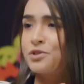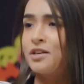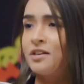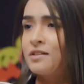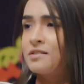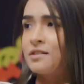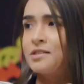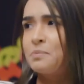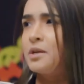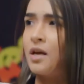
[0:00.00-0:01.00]
10 years and
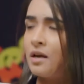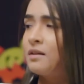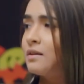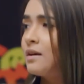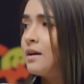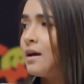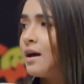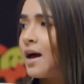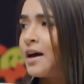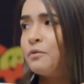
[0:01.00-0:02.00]
it's been 8th.
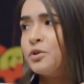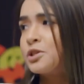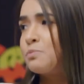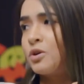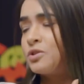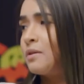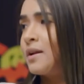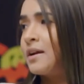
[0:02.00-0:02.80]
And we're spot on.